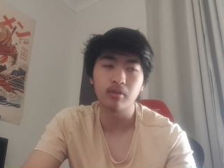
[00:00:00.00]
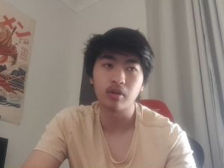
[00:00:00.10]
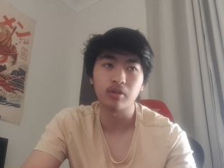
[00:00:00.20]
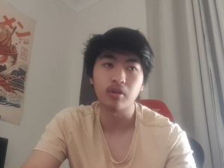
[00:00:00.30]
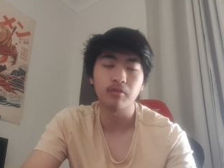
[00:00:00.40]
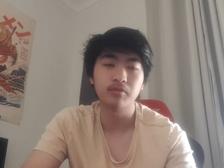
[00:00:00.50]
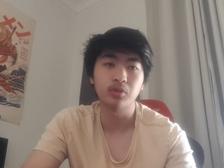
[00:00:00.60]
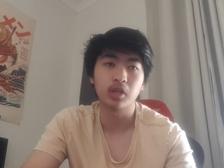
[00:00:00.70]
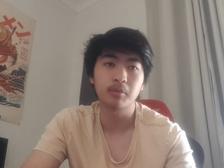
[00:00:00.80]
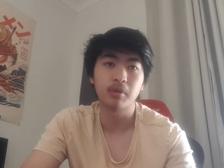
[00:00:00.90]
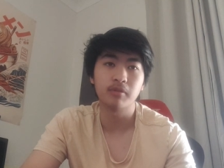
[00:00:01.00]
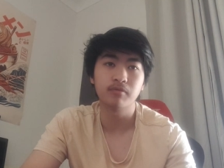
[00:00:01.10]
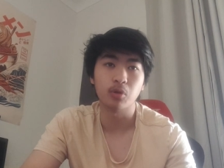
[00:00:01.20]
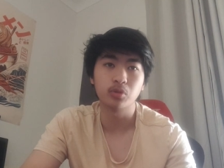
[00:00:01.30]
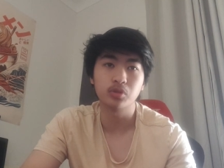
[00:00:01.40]
don't know, I feel like my
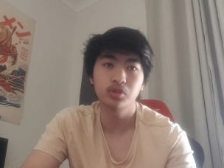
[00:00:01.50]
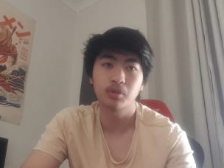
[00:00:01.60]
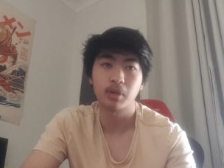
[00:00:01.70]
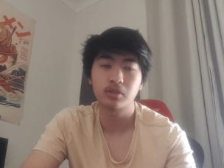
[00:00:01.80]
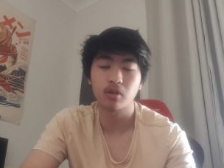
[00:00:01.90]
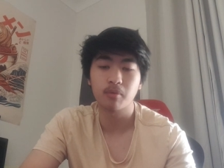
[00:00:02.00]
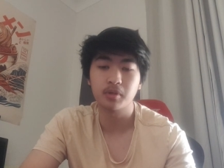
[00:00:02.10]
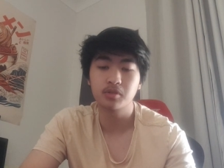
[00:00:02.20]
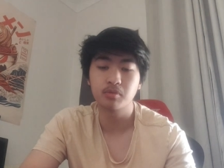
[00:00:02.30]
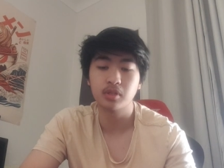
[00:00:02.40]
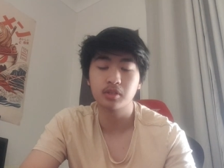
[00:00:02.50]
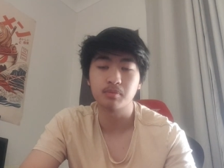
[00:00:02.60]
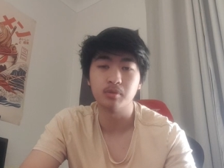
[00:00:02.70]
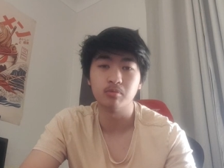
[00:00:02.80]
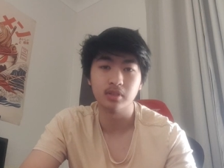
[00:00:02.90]
focus and my time management has
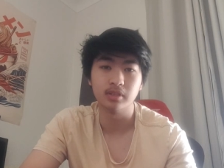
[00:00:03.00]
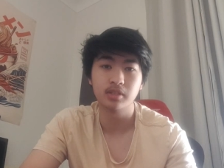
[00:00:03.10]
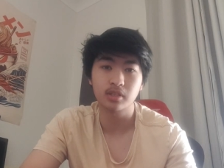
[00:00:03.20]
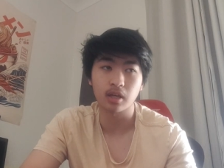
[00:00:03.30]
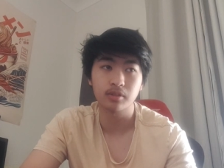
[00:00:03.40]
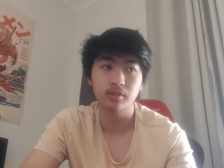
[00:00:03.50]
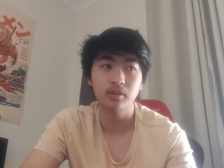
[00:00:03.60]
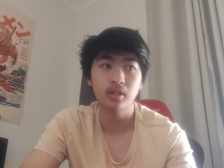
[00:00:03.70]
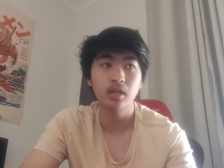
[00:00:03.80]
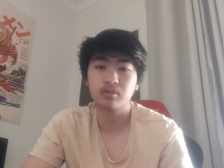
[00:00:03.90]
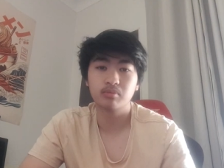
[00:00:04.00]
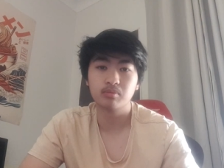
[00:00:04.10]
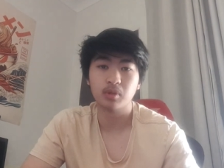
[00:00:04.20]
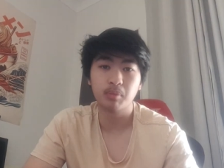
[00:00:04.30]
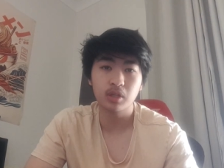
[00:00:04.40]
been really scattered.
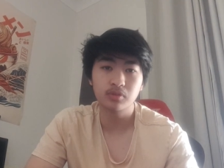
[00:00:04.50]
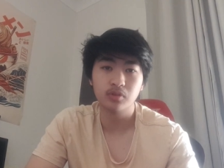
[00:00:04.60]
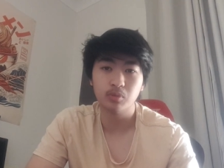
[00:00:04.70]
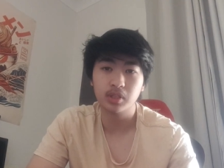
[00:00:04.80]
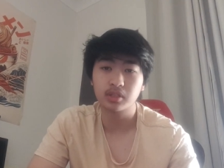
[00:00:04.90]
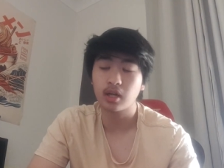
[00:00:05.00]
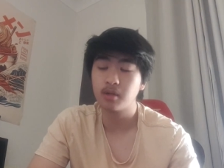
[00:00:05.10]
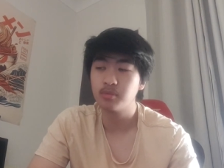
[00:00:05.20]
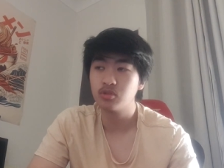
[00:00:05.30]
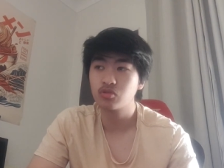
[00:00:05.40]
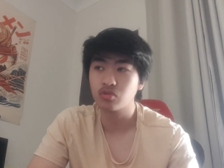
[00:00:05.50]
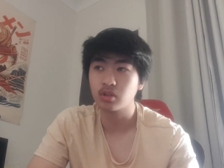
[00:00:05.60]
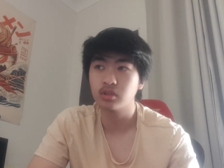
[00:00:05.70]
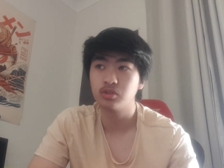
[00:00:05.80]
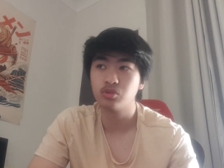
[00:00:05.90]
The past few weeks, I've been
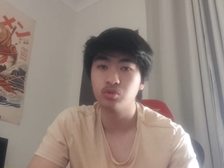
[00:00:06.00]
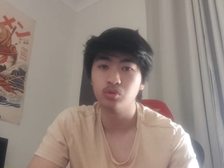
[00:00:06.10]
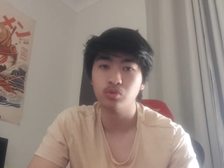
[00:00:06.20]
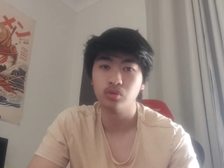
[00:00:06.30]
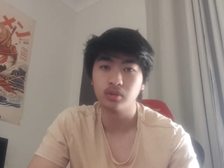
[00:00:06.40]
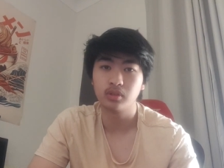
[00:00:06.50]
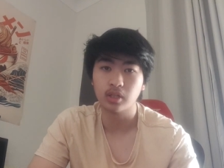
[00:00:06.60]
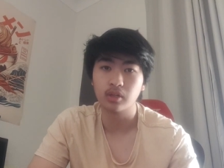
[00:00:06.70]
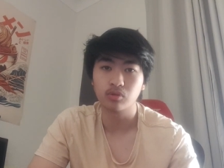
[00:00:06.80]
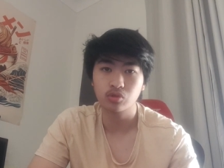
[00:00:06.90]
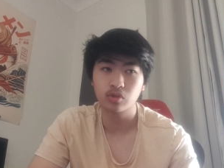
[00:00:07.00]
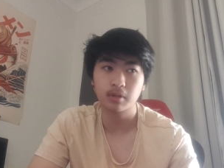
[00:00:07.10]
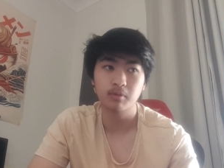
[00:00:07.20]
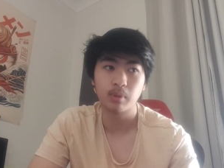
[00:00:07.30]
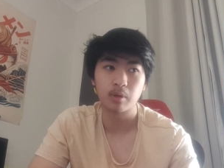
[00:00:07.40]
struggling to get on track
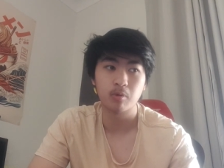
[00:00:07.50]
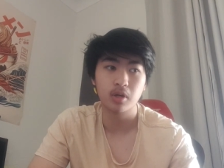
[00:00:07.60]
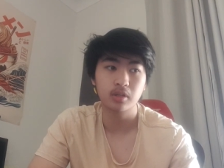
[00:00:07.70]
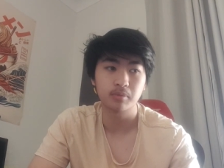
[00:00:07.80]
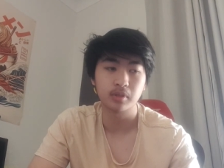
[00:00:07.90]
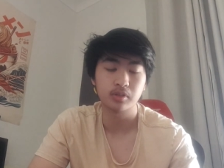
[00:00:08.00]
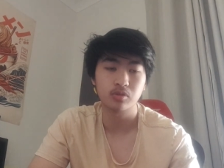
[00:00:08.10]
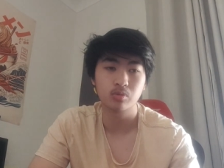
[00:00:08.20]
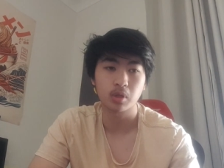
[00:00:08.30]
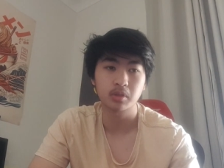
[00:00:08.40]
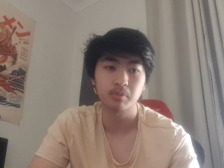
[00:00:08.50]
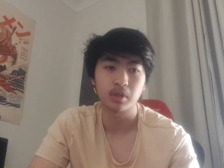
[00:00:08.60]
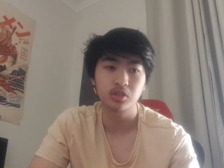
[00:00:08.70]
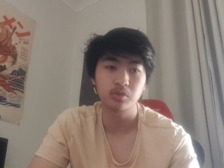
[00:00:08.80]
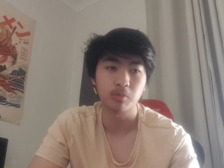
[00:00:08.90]
with my work. I'm getting distracted
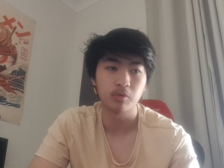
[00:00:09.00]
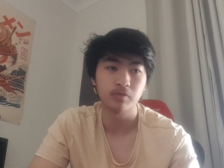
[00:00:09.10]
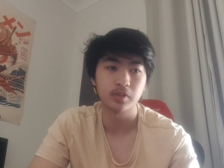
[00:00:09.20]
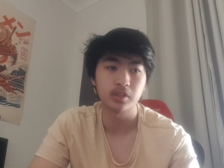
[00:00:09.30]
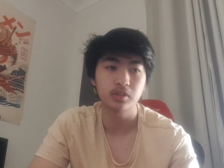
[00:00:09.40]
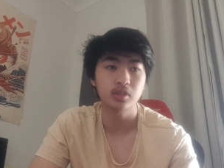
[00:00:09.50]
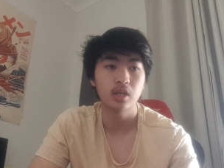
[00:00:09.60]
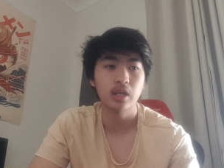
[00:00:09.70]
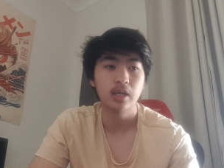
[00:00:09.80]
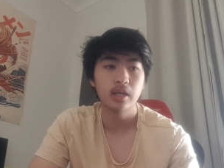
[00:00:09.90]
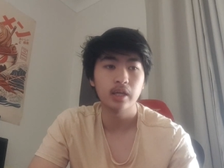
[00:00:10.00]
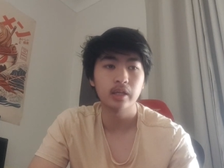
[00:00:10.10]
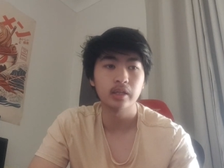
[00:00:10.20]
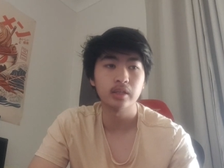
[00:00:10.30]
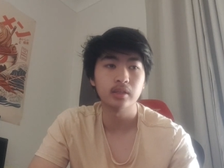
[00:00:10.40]
by small things,
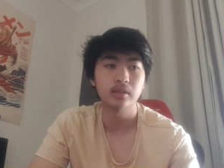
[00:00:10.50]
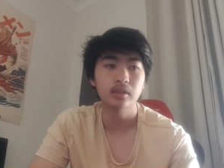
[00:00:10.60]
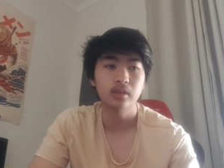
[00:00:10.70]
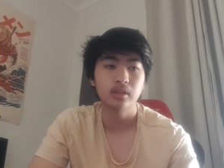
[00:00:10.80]
and